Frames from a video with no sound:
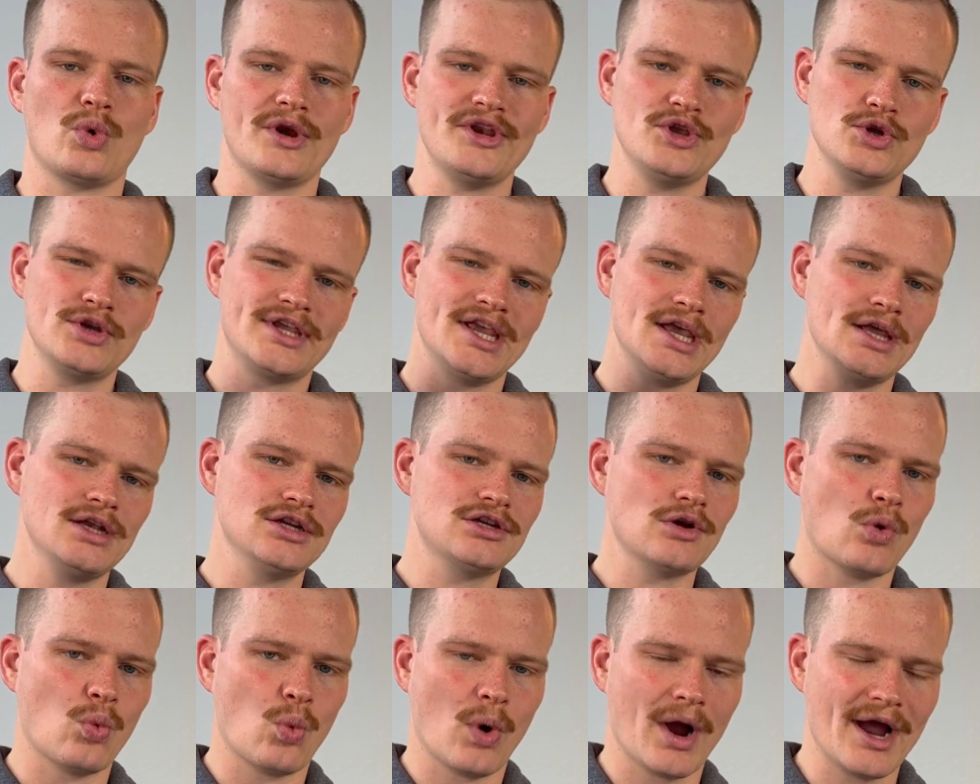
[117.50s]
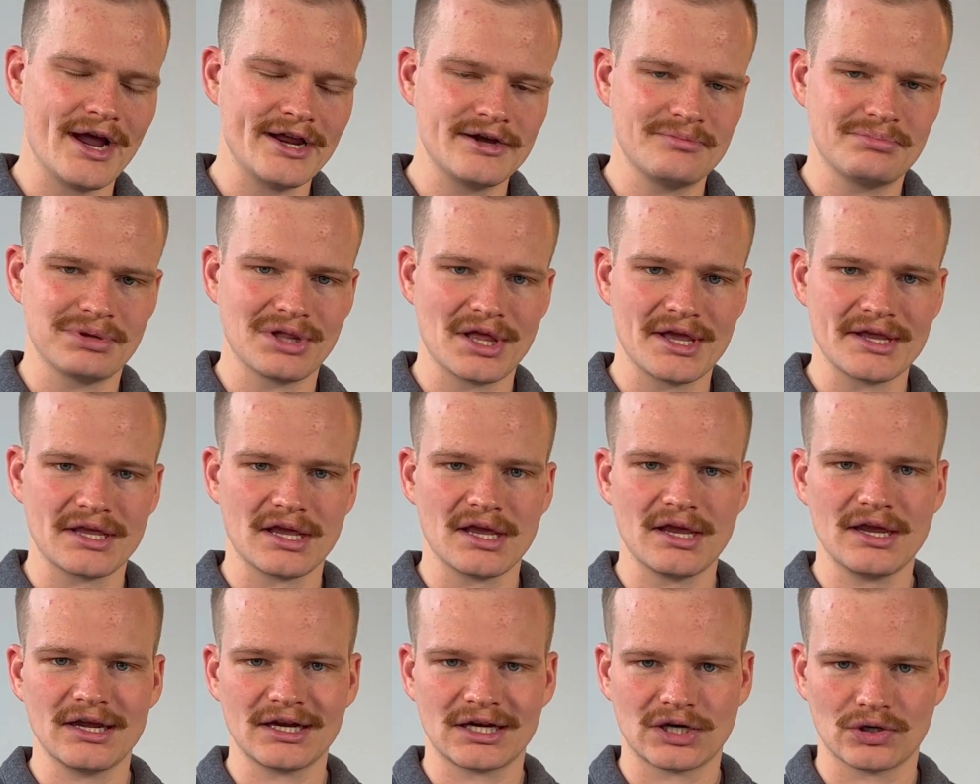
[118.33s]
you get into wide plank
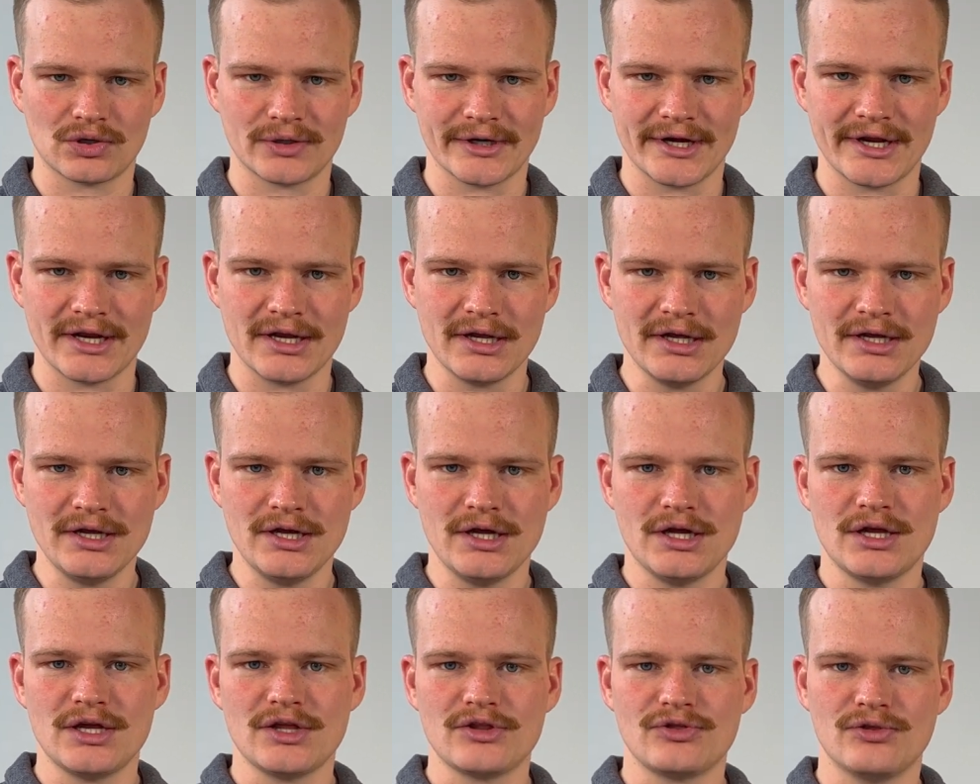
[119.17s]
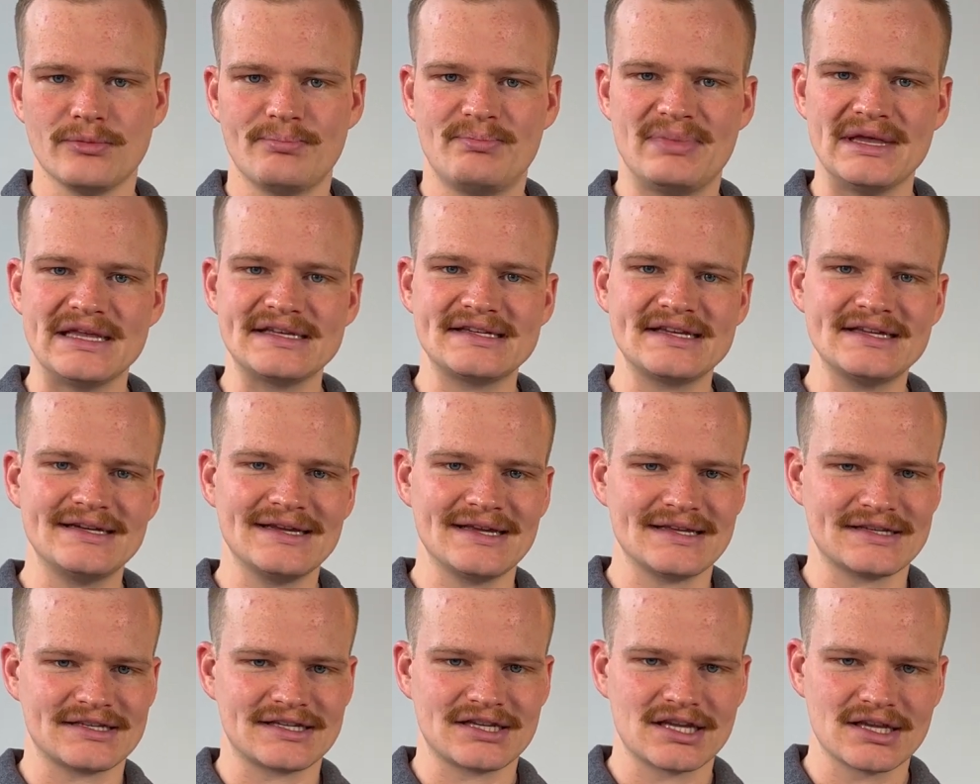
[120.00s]
hickory, the
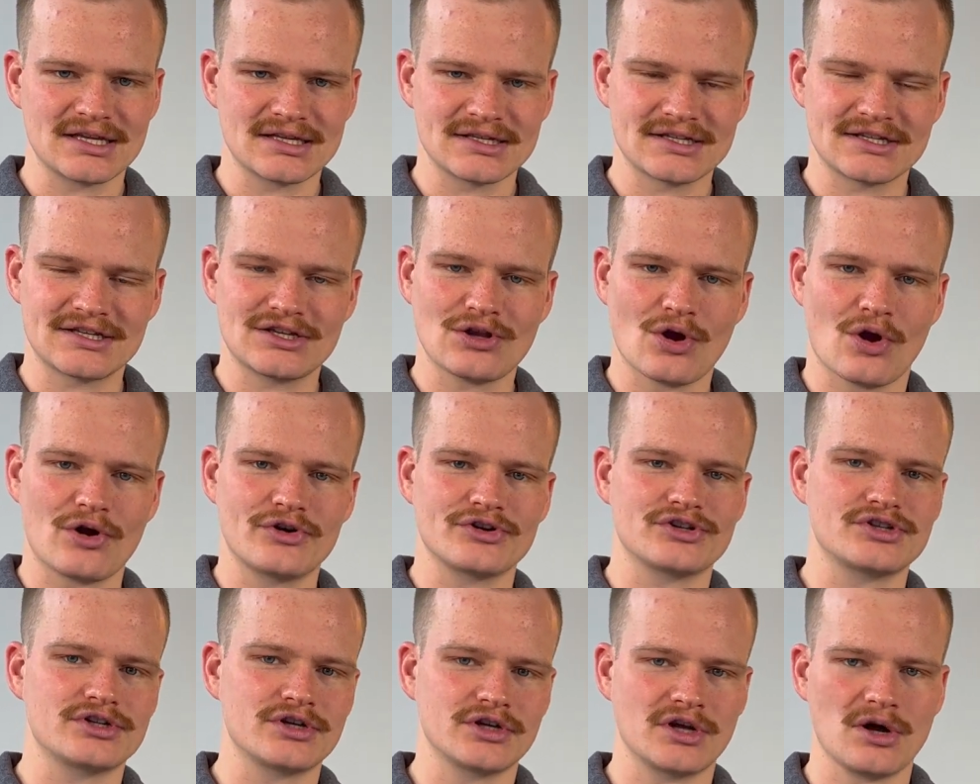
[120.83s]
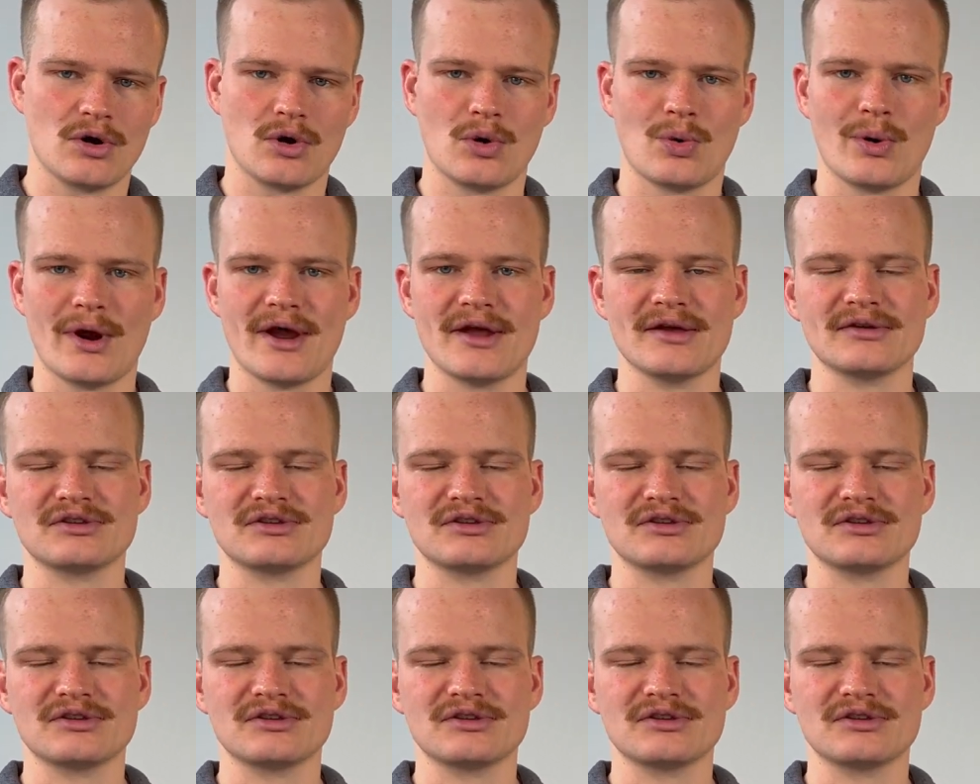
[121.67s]
busyness starts to go away,